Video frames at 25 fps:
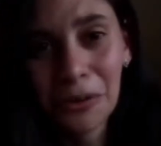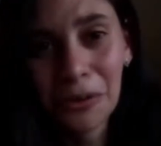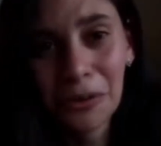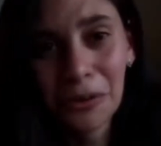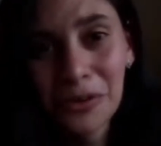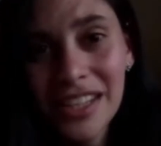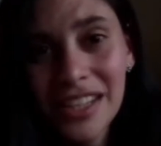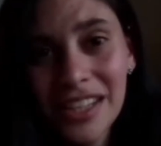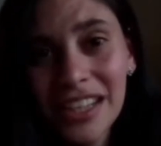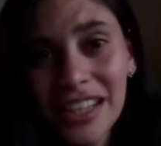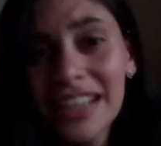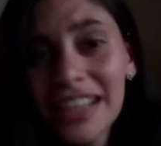
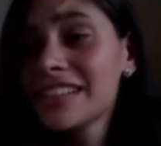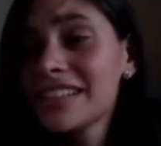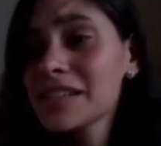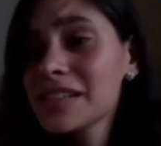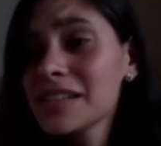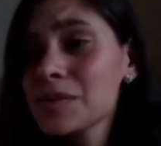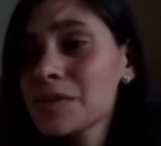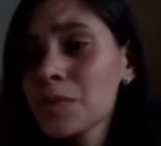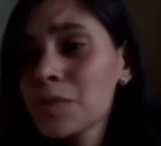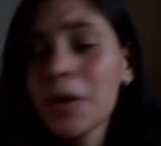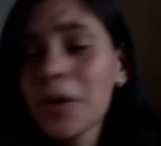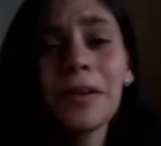This
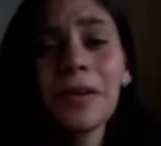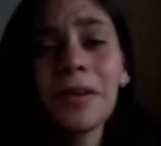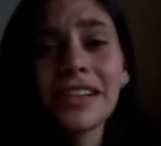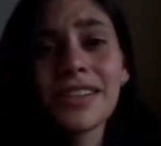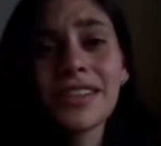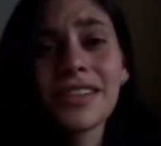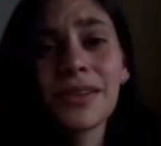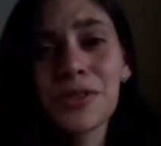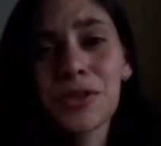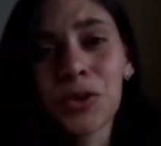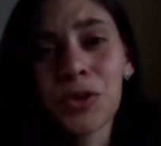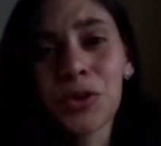probably sounds
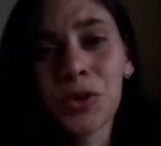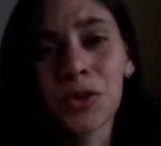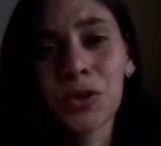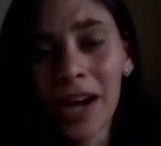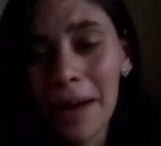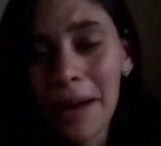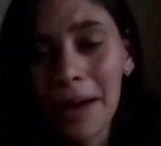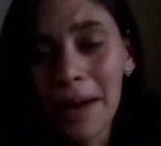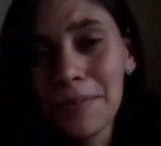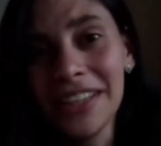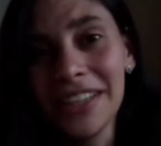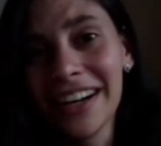crappy.
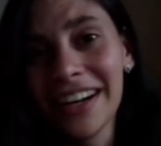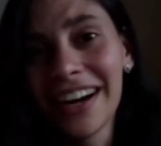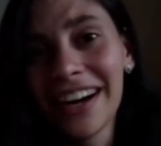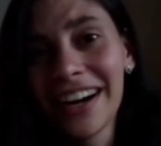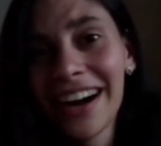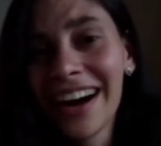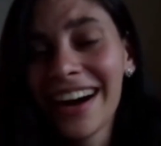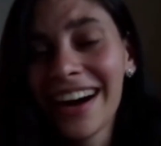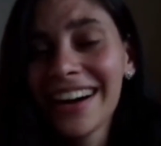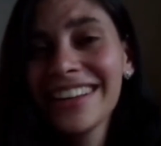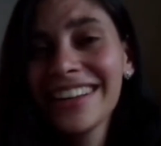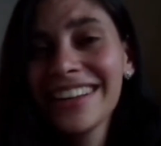
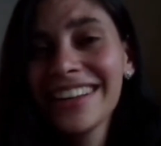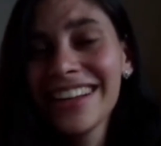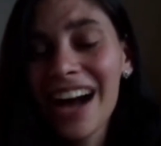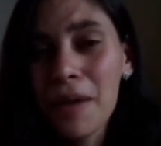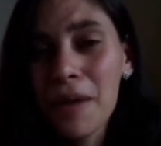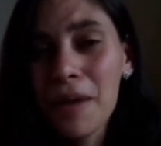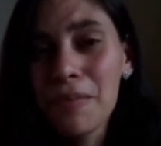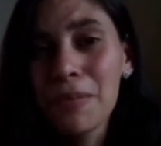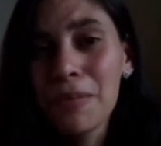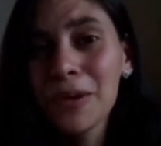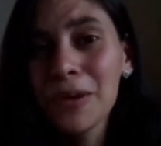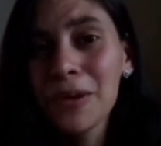I
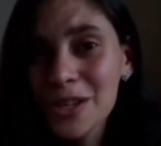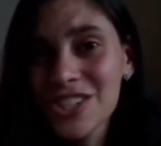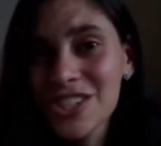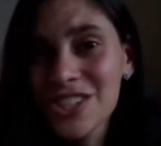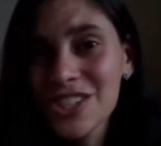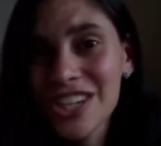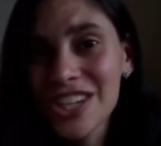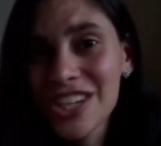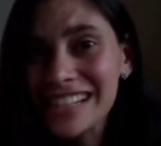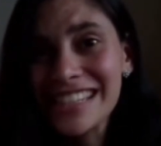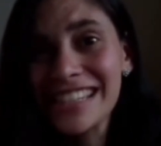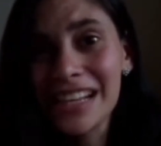apologize in
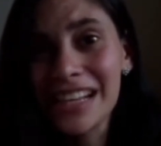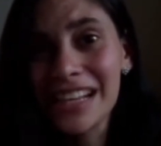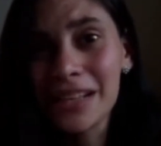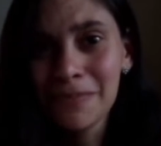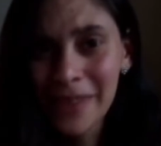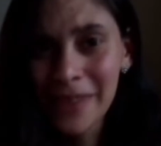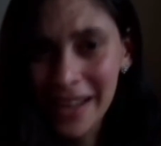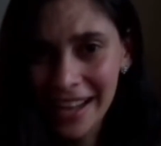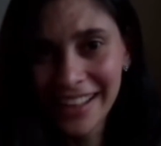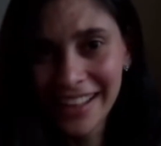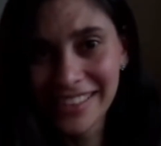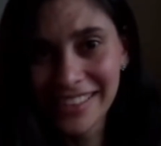
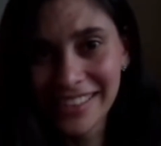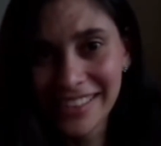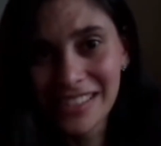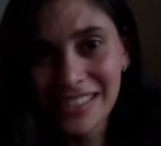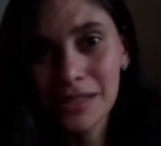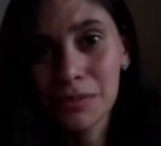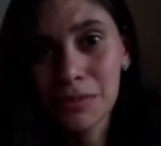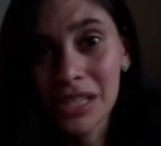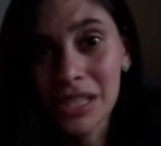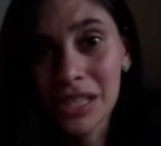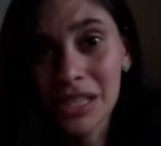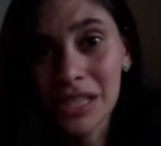advance because it
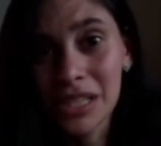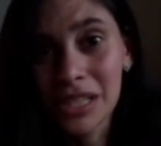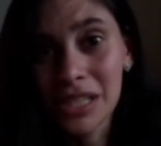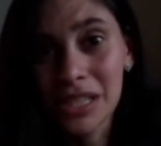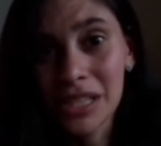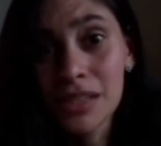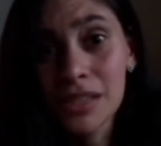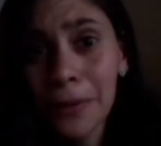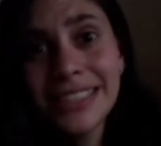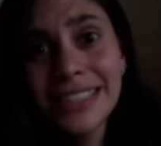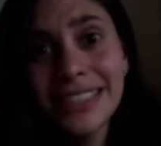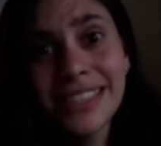probably
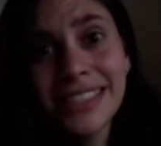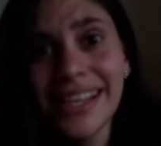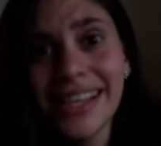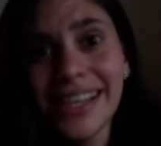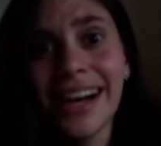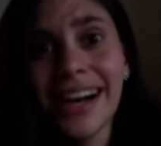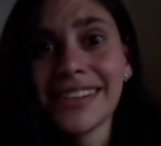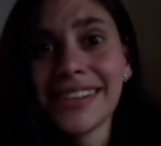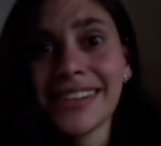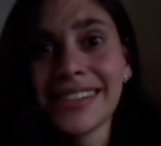does.